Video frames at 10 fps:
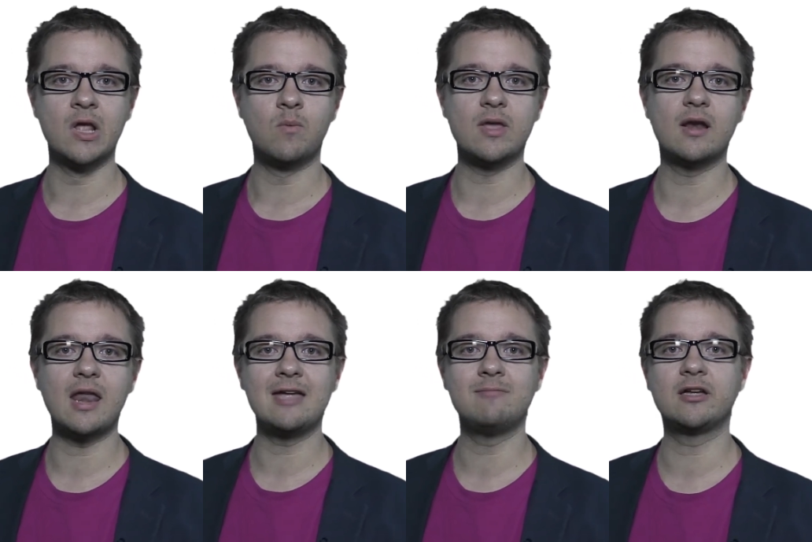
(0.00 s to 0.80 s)
where the
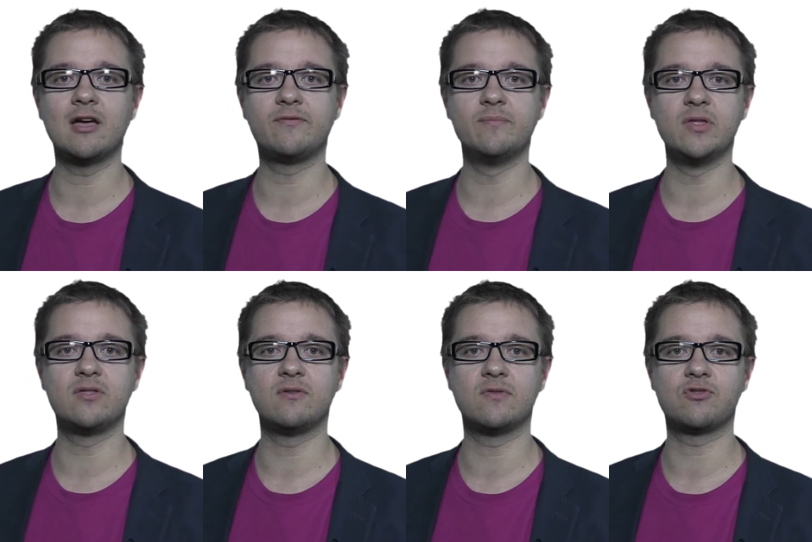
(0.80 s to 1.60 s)
Labor
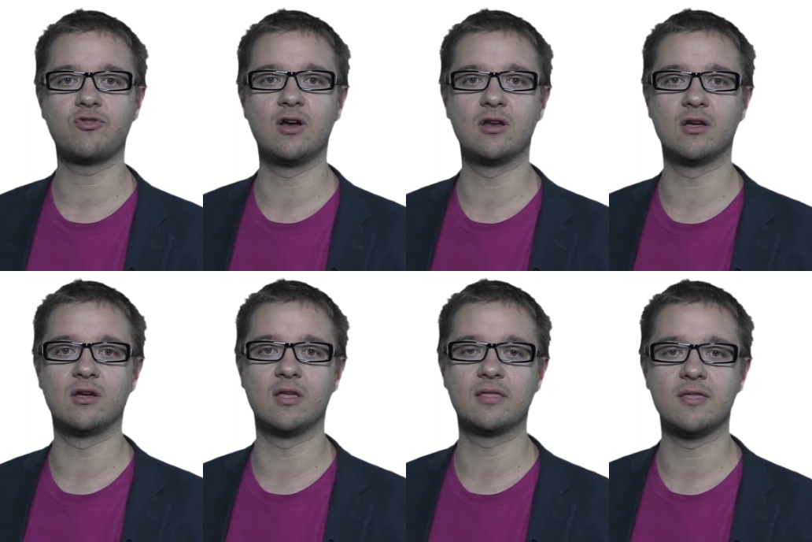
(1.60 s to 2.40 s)
government of
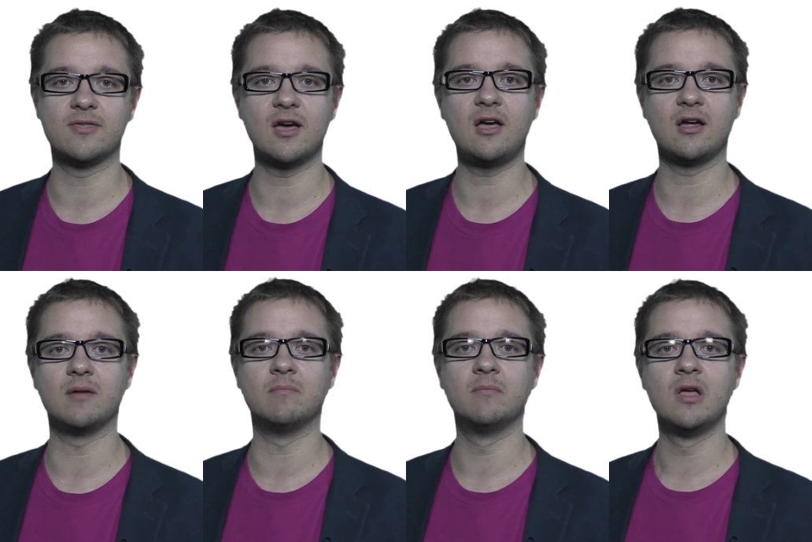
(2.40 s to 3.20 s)
Australia at the
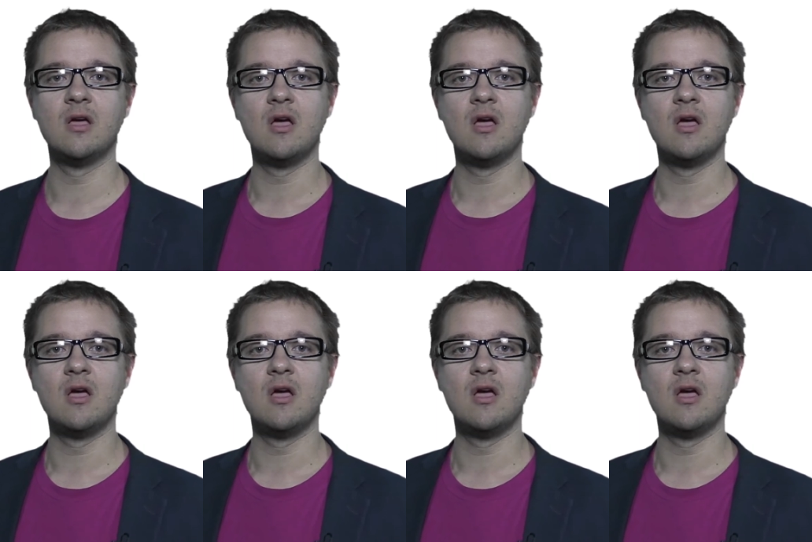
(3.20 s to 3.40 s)
time